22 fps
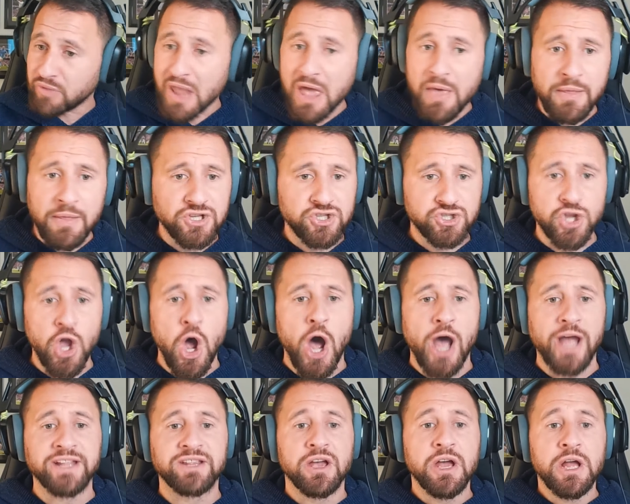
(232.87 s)
And they
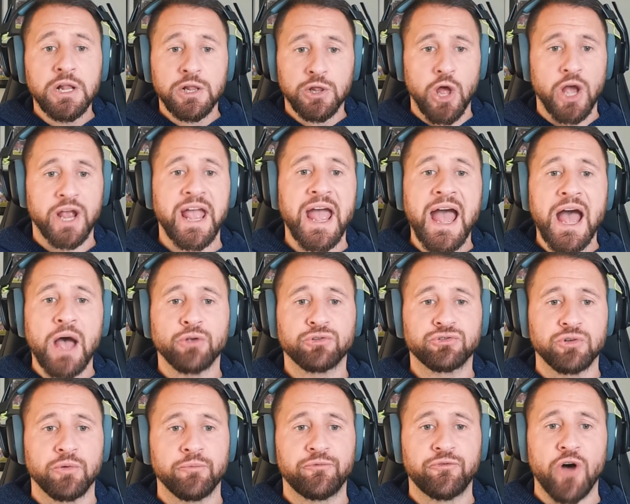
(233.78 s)
started like a
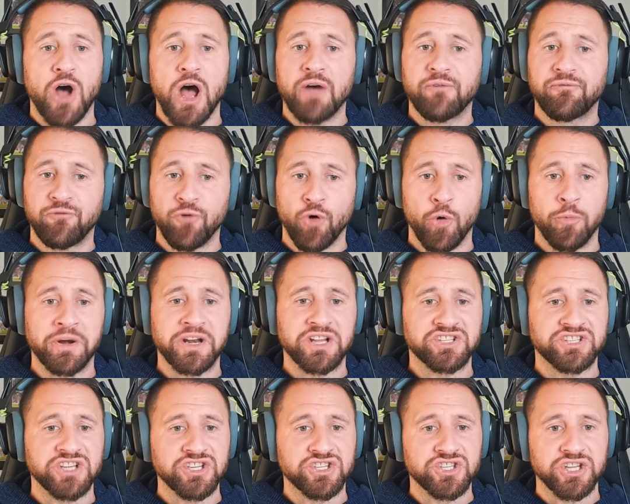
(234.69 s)
house on fire. Four
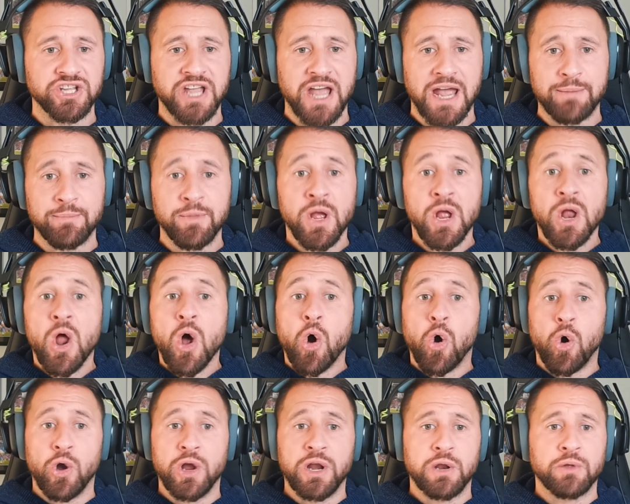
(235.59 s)
minutes into the game,
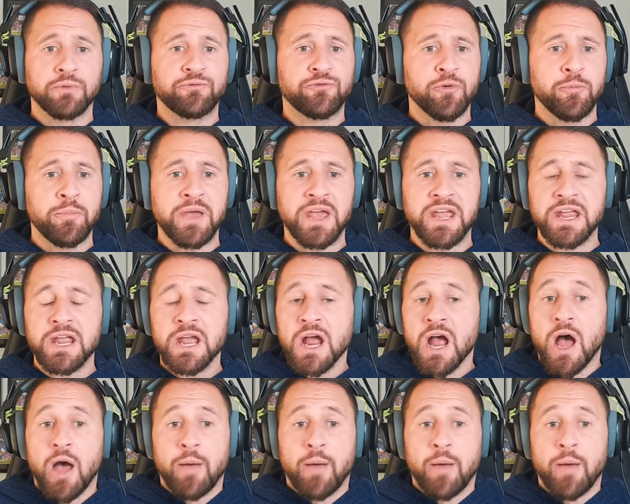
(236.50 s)
Højlund for me.